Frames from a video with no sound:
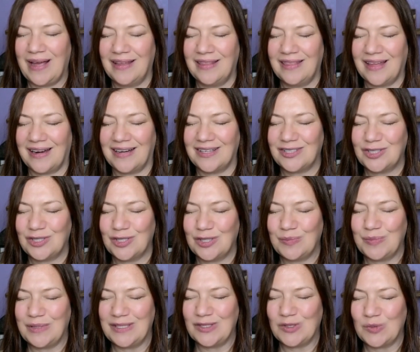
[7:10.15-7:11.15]
that it should
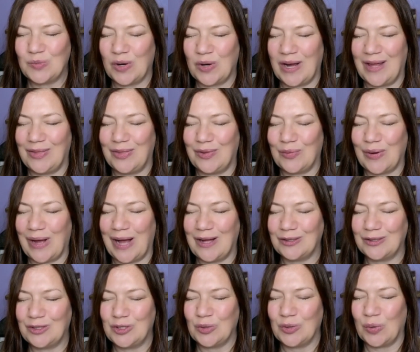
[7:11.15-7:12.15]
be spread
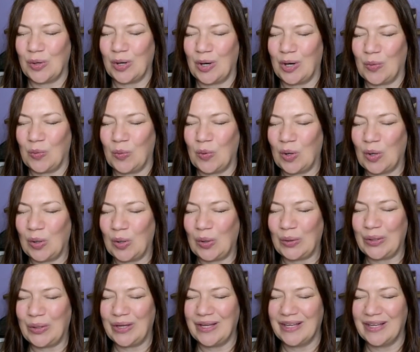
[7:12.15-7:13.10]
throughout your world.